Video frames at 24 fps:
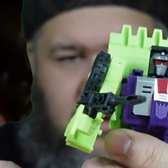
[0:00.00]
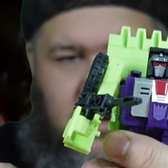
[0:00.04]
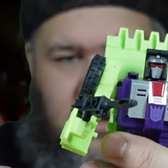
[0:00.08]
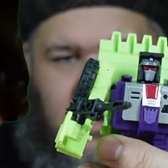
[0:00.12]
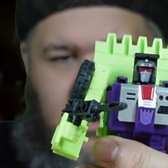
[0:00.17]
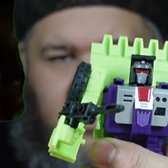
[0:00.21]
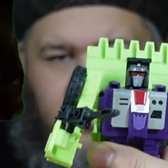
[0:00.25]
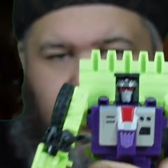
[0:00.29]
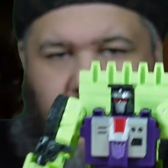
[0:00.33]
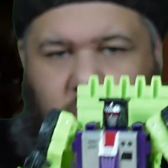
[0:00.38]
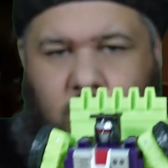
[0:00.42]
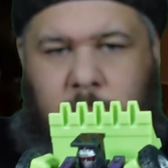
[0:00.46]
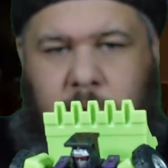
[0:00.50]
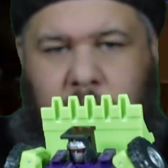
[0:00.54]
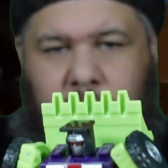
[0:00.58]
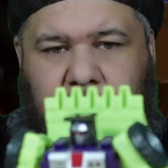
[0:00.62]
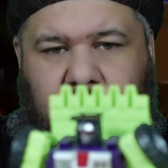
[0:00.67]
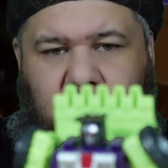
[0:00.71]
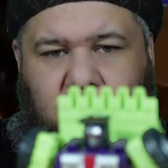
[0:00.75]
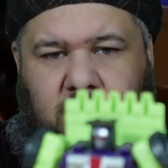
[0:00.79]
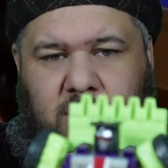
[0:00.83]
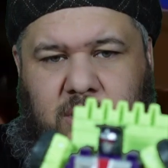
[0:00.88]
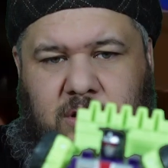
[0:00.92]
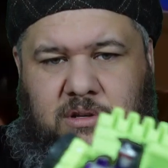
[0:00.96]
in robot
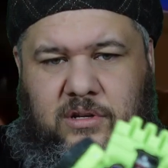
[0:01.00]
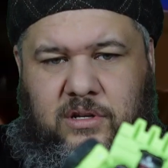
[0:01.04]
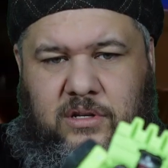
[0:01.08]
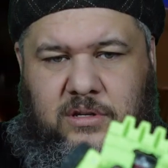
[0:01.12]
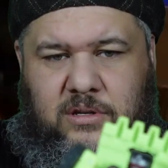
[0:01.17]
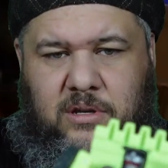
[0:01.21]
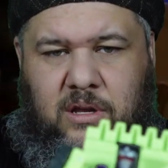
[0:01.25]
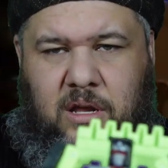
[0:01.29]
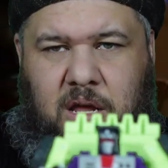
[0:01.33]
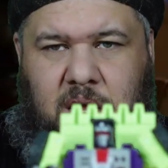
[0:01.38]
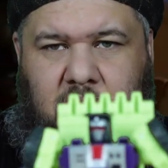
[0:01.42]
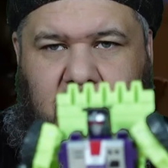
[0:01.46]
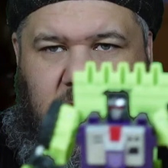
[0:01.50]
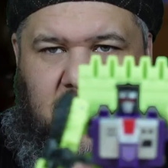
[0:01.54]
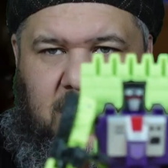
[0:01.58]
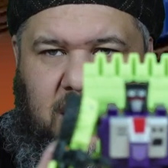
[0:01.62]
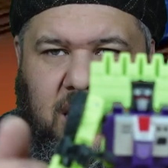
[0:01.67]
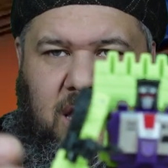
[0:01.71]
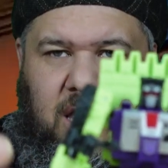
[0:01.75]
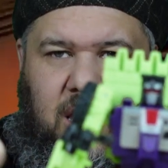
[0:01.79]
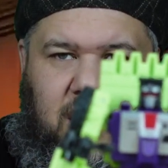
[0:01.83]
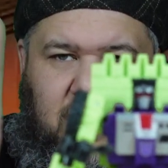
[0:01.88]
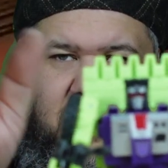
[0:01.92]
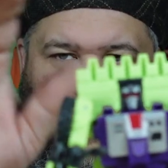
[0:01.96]
mode,
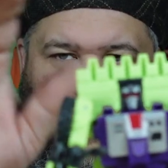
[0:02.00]
it